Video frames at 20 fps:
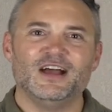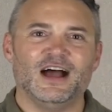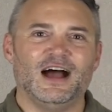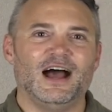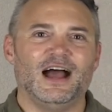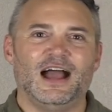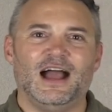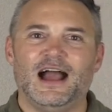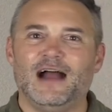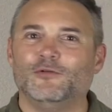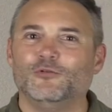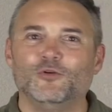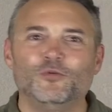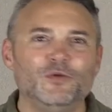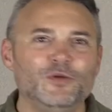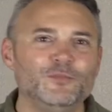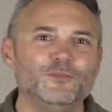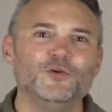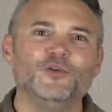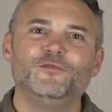How will
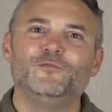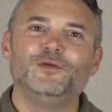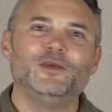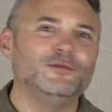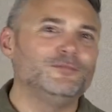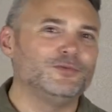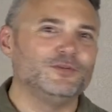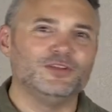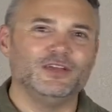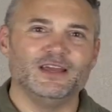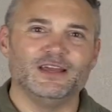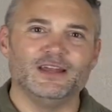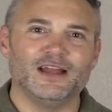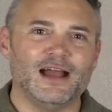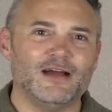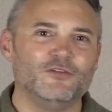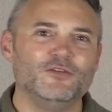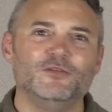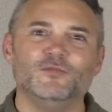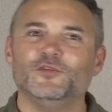we move people in?
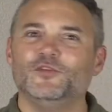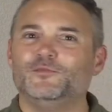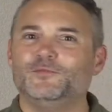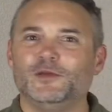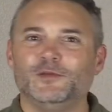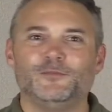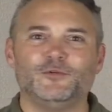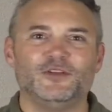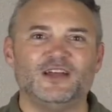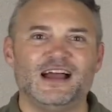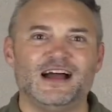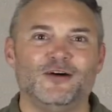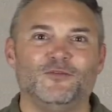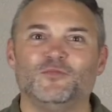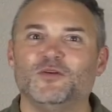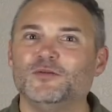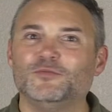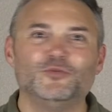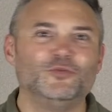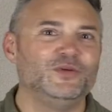How will we move people out?
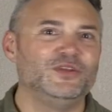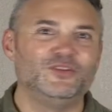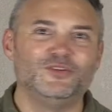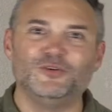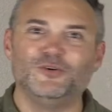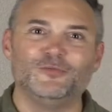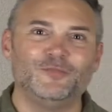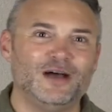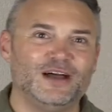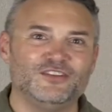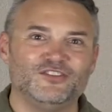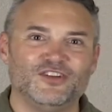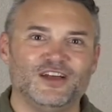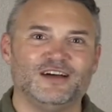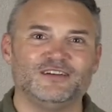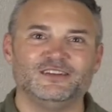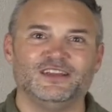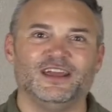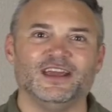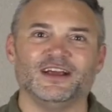What will we do about
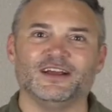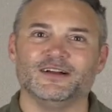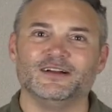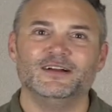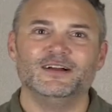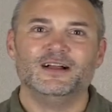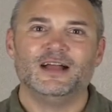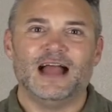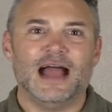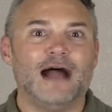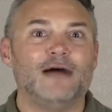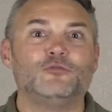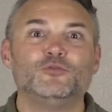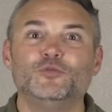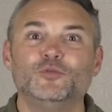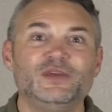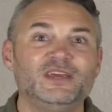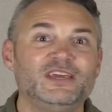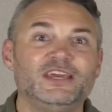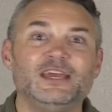childcare? How
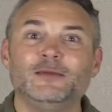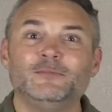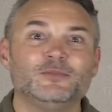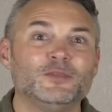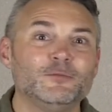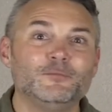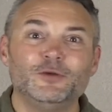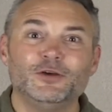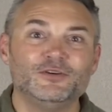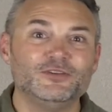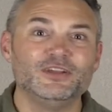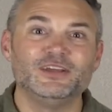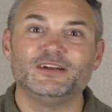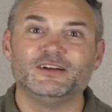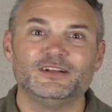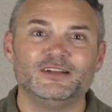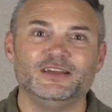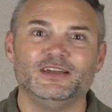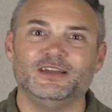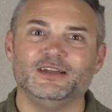will we keep the building
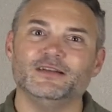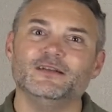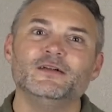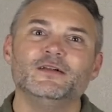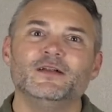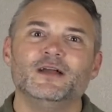clean?